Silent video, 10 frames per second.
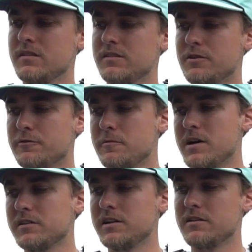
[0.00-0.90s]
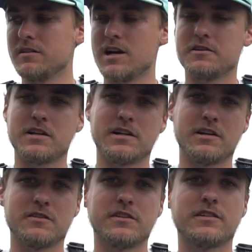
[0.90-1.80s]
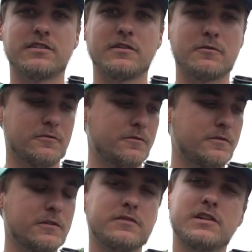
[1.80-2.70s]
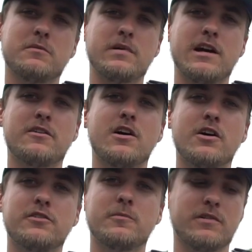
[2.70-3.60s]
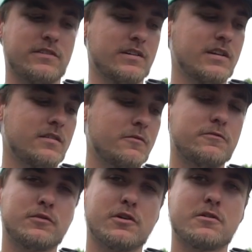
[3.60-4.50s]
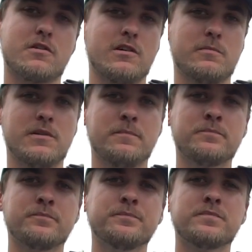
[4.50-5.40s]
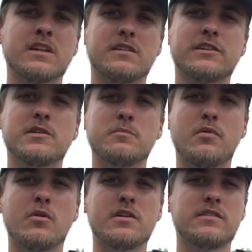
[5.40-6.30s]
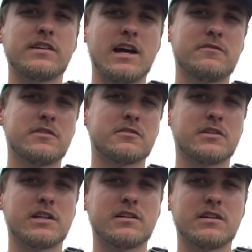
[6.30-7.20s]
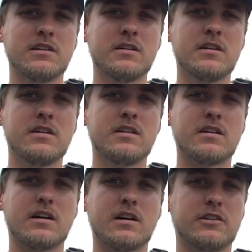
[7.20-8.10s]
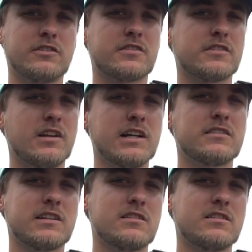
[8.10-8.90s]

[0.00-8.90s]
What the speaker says: So for my leader line right here, this is 15 pound 100% fluorocarbon. That's important to have your leader just slightly